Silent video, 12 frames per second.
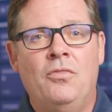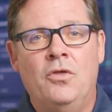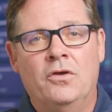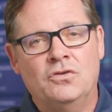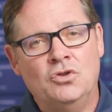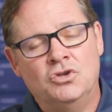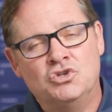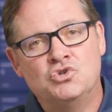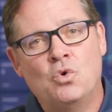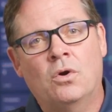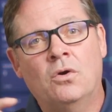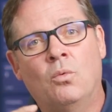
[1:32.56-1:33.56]
The
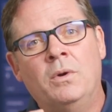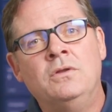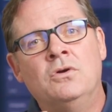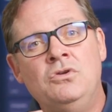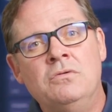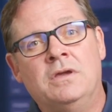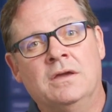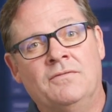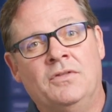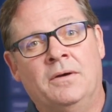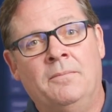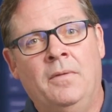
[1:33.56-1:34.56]
shorter window you give
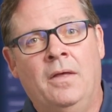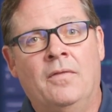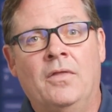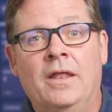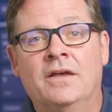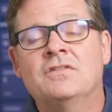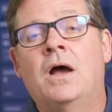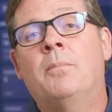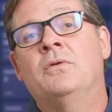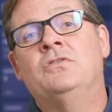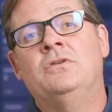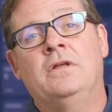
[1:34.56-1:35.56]
them, the less
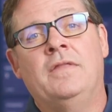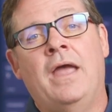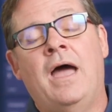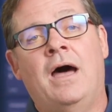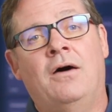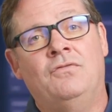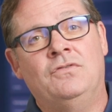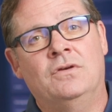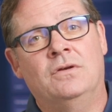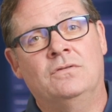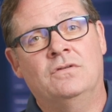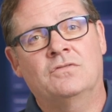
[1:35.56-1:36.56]
opportunity they have
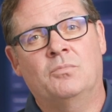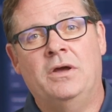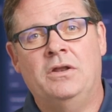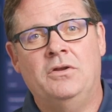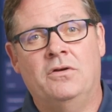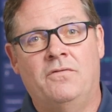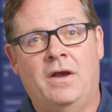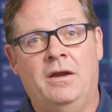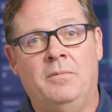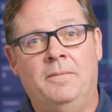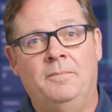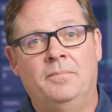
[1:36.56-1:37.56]
to spread in your
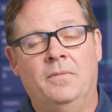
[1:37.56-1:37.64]
environment.